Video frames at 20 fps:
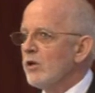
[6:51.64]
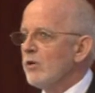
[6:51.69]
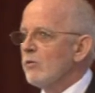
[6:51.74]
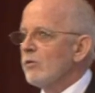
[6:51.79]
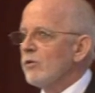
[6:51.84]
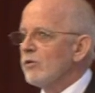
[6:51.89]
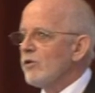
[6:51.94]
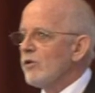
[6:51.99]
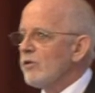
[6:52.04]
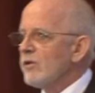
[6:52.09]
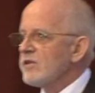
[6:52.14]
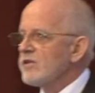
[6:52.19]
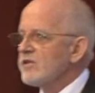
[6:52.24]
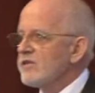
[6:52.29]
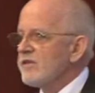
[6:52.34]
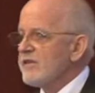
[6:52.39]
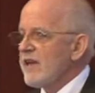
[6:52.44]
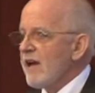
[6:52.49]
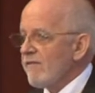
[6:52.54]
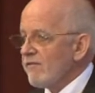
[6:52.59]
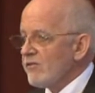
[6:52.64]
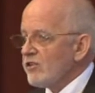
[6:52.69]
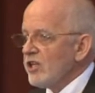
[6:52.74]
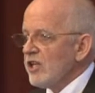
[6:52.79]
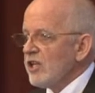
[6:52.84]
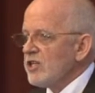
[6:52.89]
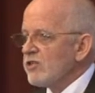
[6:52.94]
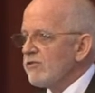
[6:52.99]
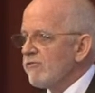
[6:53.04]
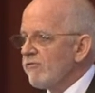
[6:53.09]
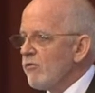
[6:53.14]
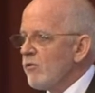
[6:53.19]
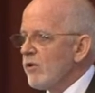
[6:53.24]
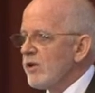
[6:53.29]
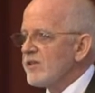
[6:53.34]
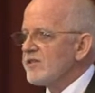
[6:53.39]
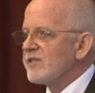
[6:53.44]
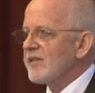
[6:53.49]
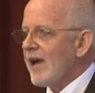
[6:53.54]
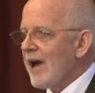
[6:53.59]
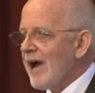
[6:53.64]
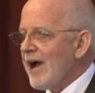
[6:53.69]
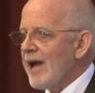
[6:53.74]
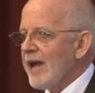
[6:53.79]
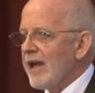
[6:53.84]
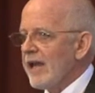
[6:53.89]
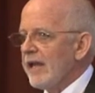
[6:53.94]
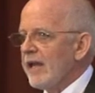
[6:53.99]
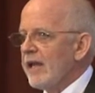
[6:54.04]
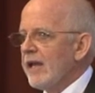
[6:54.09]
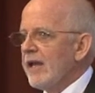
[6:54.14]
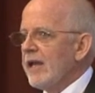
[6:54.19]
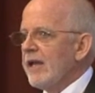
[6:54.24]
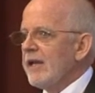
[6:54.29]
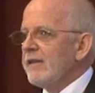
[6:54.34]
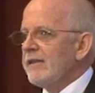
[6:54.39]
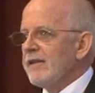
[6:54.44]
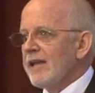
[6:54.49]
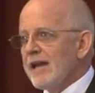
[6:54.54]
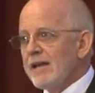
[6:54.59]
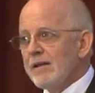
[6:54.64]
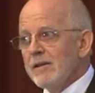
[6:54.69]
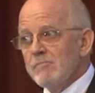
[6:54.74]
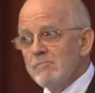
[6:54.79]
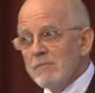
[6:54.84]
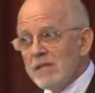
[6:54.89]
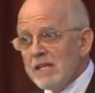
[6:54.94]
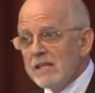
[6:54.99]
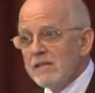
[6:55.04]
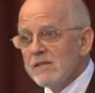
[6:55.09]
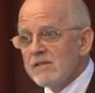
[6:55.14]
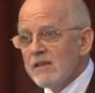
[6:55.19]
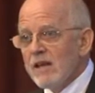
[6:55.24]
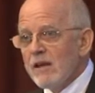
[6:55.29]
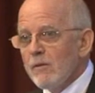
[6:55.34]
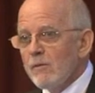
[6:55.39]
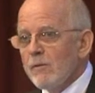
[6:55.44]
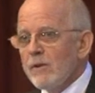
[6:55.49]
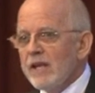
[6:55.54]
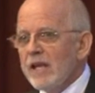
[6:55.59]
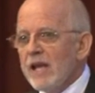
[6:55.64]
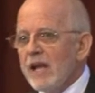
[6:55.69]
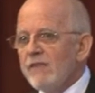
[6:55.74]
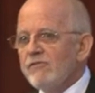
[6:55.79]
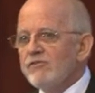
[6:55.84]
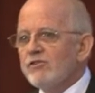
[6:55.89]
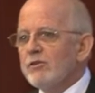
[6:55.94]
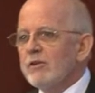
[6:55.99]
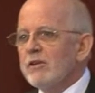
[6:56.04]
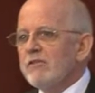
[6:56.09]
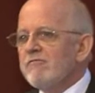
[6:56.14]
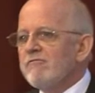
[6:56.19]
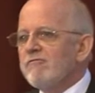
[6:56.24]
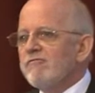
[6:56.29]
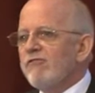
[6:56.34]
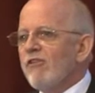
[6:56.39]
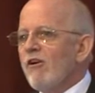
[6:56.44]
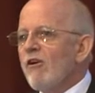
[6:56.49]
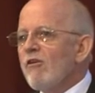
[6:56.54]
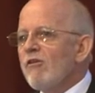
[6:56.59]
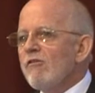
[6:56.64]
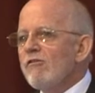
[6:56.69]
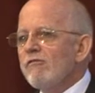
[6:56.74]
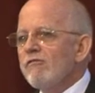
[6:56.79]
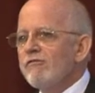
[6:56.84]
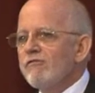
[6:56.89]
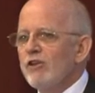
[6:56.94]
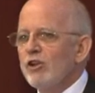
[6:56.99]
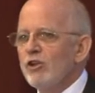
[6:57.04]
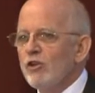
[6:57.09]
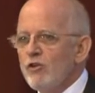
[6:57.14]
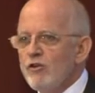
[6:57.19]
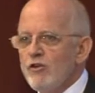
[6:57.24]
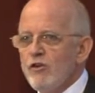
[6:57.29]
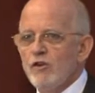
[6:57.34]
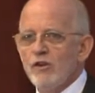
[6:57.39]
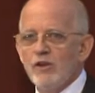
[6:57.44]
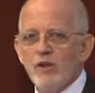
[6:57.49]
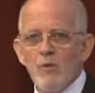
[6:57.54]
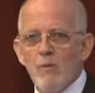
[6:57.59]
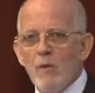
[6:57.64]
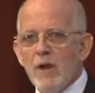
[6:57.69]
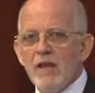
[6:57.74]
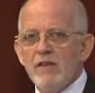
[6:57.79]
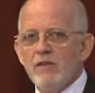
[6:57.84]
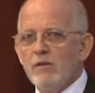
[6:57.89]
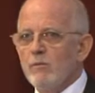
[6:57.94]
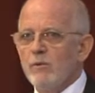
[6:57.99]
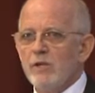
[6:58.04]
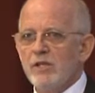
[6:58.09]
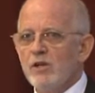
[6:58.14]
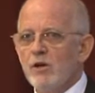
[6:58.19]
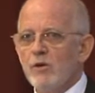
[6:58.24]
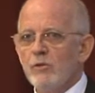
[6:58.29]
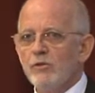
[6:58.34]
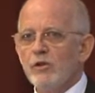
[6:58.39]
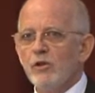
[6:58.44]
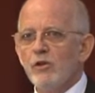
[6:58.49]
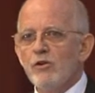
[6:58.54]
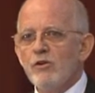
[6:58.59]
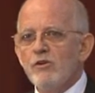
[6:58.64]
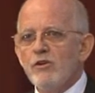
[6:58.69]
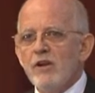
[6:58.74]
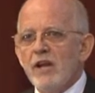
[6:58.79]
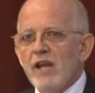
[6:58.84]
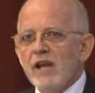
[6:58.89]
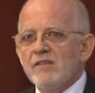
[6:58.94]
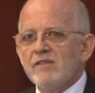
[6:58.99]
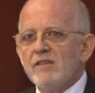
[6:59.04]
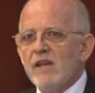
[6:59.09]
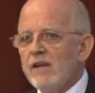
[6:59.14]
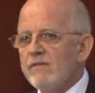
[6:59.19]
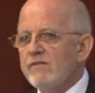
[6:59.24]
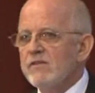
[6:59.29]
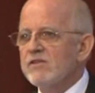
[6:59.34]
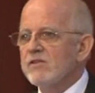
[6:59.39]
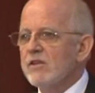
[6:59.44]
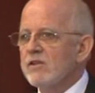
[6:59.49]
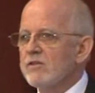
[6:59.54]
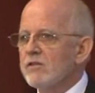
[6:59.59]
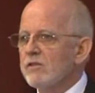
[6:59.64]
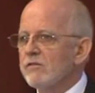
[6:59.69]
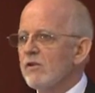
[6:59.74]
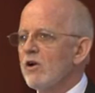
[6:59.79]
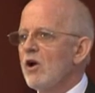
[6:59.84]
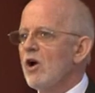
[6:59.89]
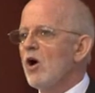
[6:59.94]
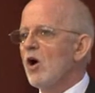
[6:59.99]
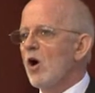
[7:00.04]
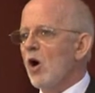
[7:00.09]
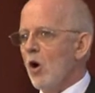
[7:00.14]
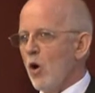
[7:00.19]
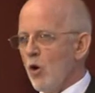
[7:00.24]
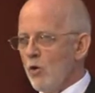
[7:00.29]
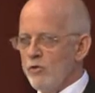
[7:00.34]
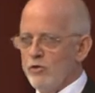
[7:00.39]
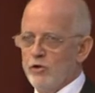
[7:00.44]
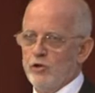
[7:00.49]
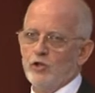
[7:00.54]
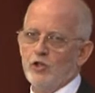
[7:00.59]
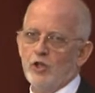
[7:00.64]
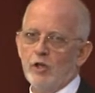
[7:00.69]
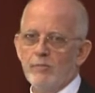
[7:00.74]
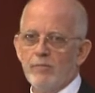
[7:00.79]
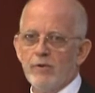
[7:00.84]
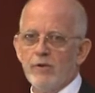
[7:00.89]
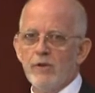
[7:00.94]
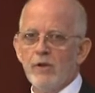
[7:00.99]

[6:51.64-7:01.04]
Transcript: Well, notice that change of voice, I. That means that we have to involve the learner in a way that we don't. The learner has to have a sense of ownership.